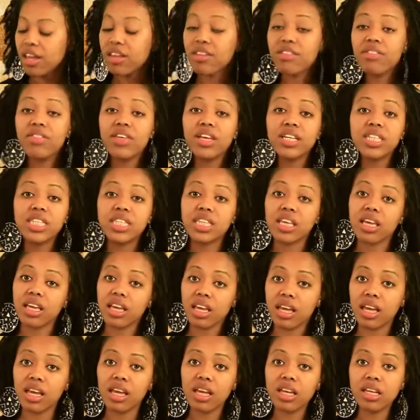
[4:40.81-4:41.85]
This
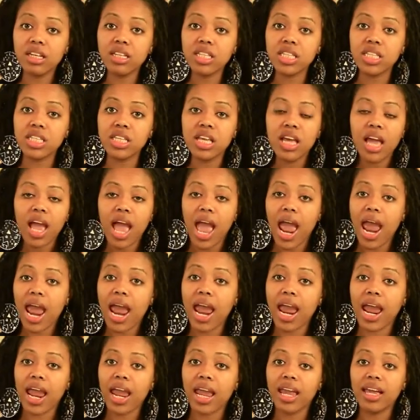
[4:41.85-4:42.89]
is
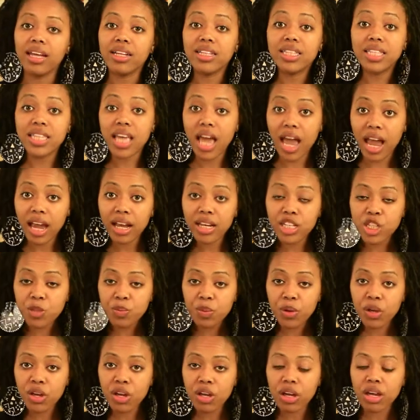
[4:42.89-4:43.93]
a
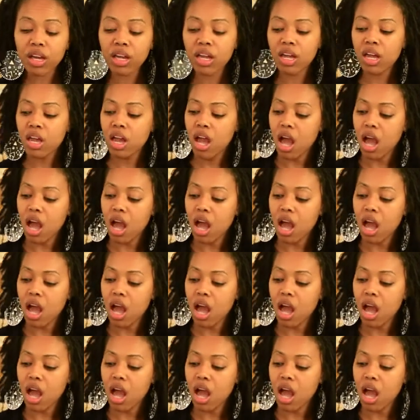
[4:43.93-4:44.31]
textbook.